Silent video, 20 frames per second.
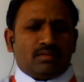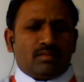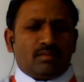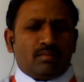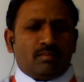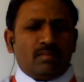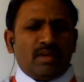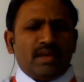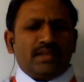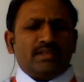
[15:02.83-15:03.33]

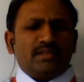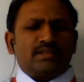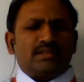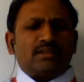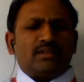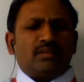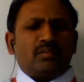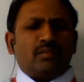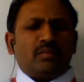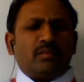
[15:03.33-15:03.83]
Means
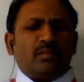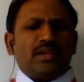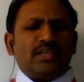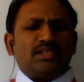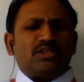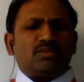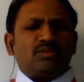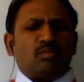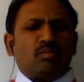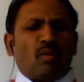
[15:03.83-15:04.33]

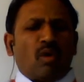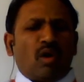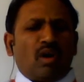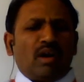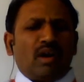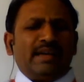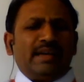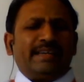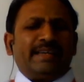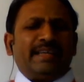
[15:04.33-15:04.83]

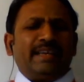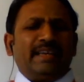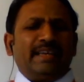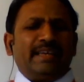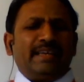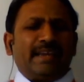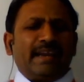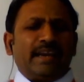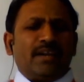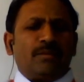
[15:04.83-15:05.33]
small
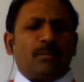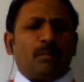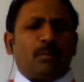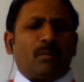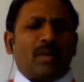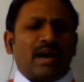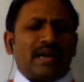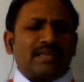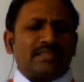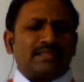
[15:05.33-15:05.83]
delicate
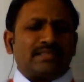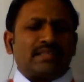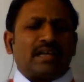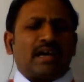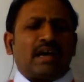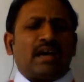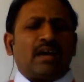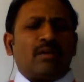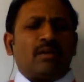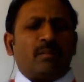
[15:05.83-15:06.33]
parts
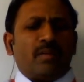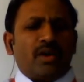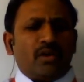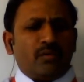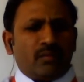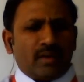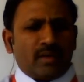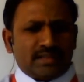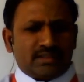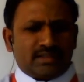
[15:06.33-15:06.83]
are
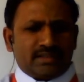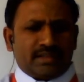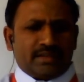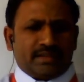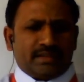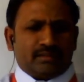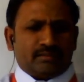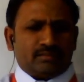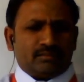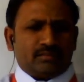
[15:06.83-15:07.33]

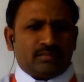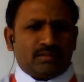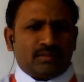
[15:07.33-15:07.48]
manufacturing